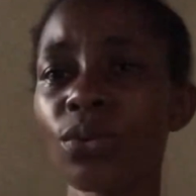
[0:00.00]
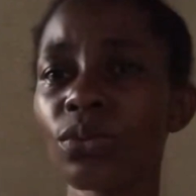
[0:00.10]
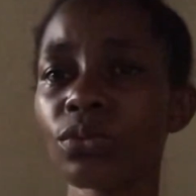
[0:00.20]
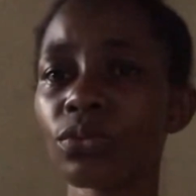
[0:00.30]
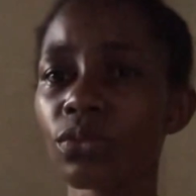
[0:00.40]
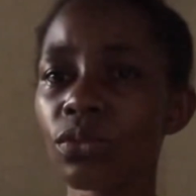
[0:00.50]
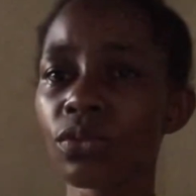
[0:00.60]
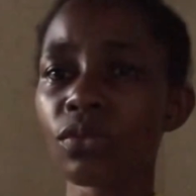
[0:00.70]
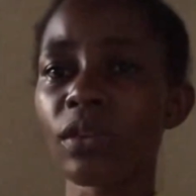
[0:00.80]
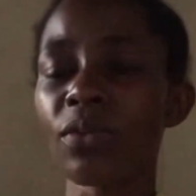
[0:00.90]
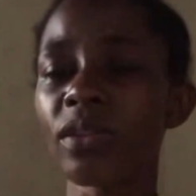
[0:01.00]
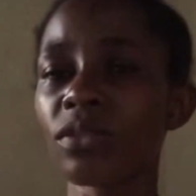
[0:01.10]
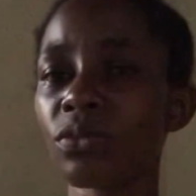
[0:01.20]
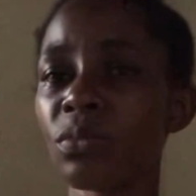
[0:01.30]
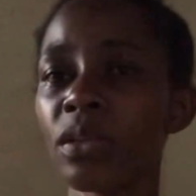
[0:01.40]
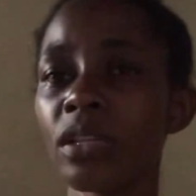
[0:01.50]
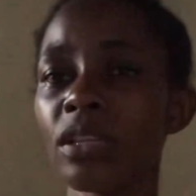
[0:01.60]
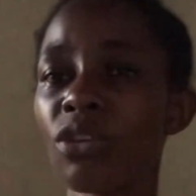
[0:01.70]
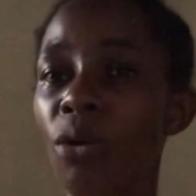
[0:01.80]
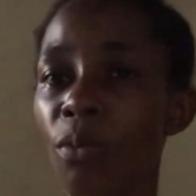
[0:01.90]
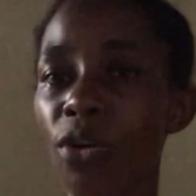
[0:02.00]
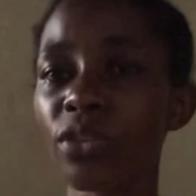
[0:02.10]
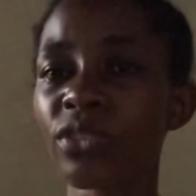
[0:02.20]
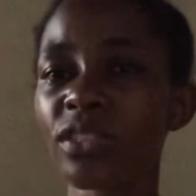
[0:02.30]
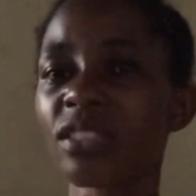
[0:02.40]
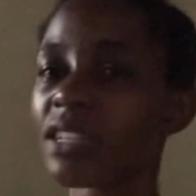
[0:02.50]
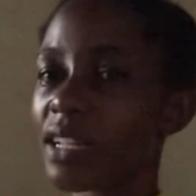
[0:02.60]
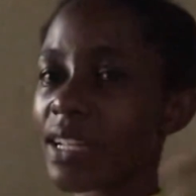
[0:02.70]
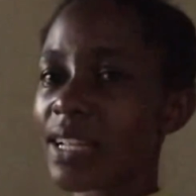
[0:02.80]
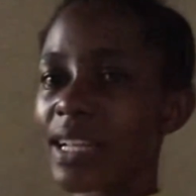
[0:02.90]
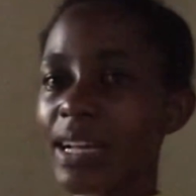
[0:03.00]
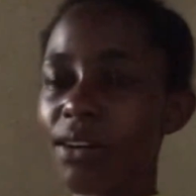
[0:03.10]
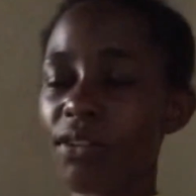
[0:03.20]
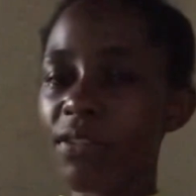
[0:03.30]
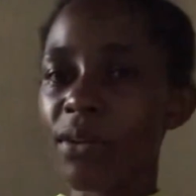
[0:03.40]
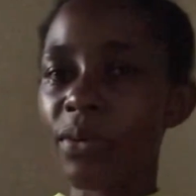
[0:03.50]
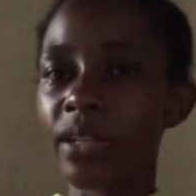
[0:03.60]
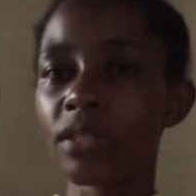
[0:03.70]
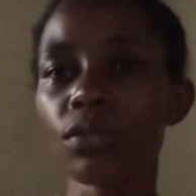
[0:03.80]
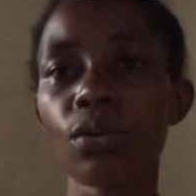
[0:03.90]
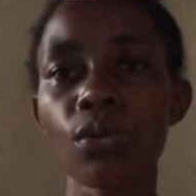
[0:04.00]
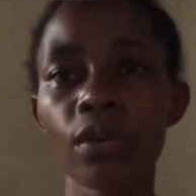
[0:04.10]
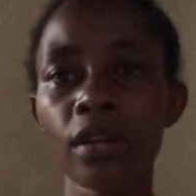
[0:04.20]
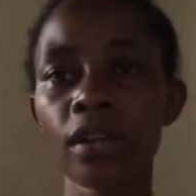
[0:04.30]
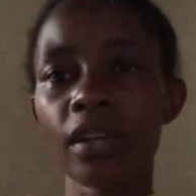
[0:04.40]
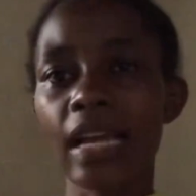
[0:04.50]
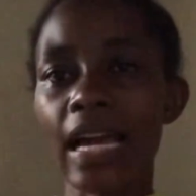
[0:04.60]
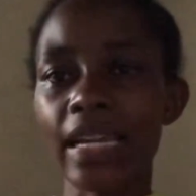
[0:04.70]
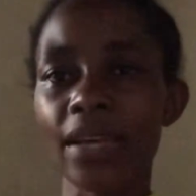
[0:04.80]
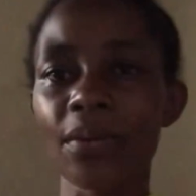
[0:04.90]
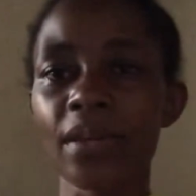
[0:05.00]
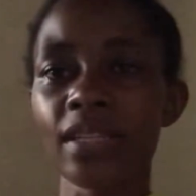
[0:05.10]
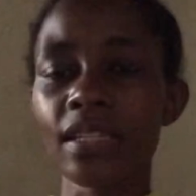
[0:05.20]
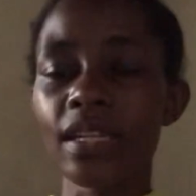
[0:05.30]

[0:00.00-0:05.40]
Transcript: you control your weight to be normal, not overweight or underweight.